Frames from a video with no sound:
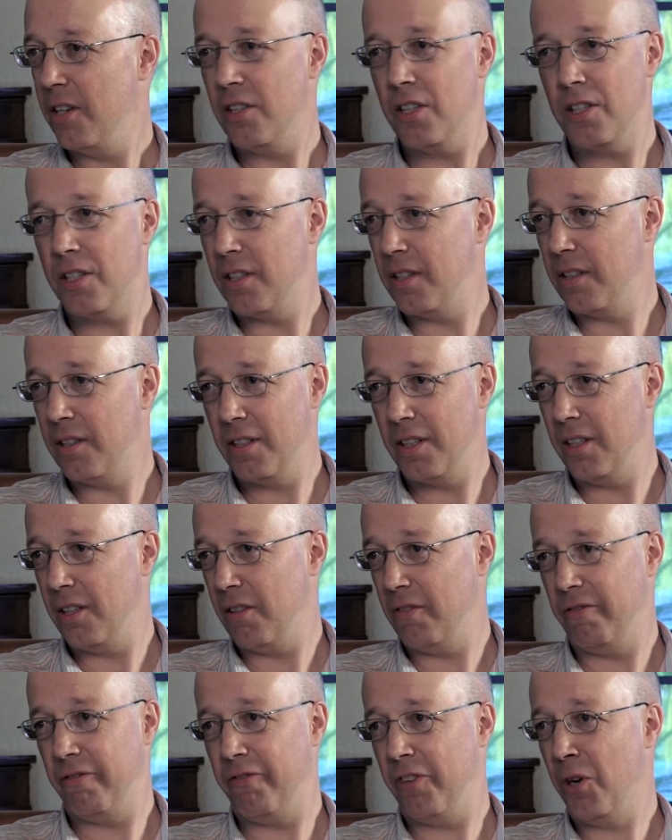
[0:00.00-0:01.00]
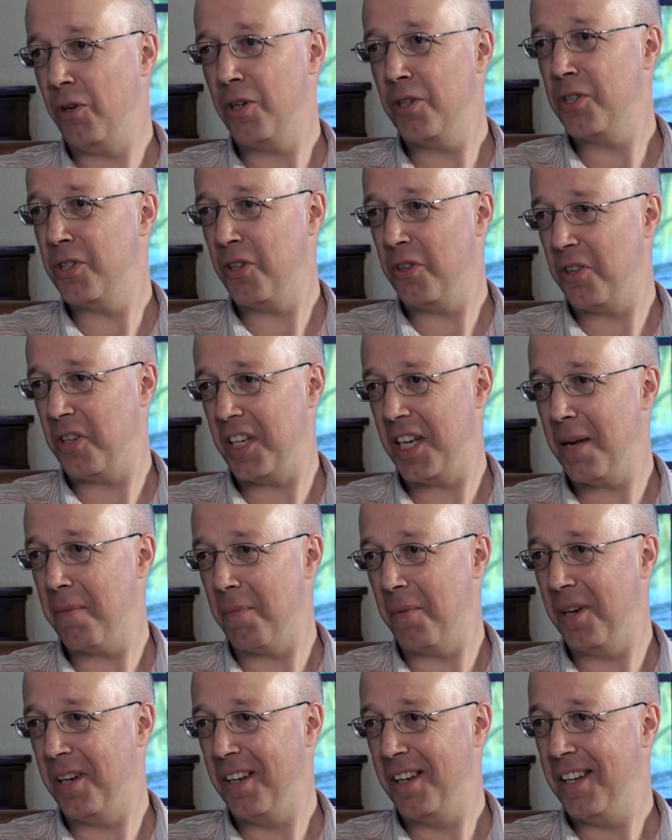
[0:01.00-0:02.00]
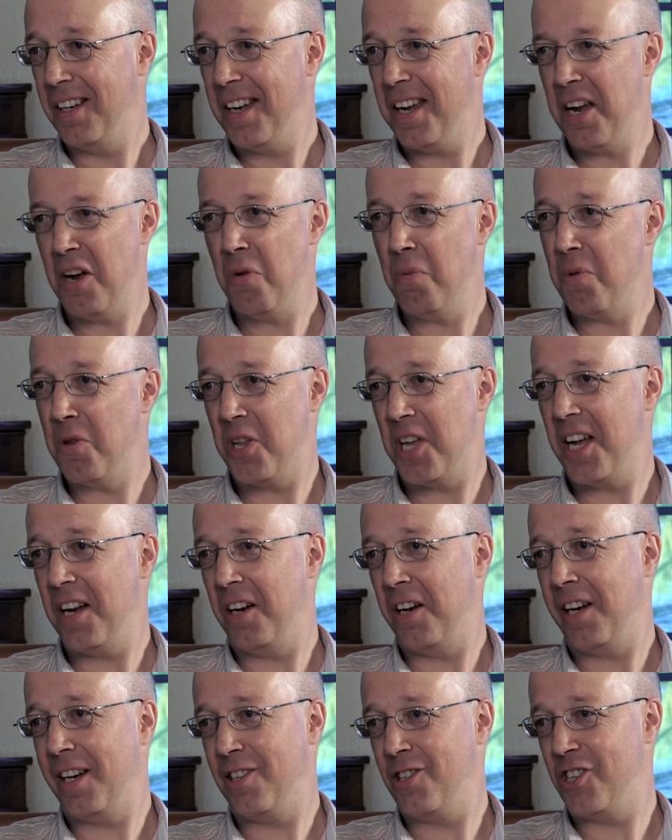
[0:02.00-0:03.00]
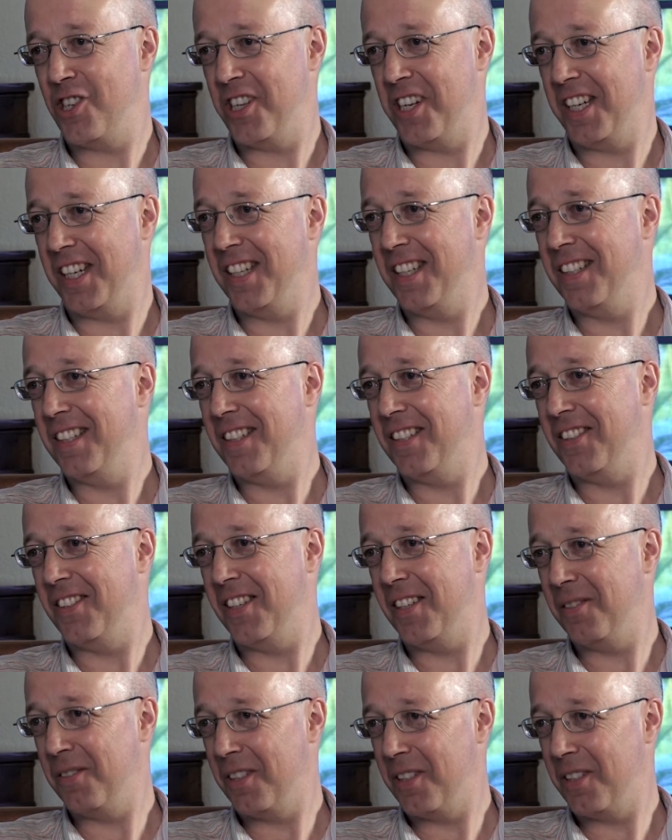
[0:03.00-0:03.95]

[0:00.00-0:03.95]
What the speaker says: just, you know, focus on them, help their light shine, right?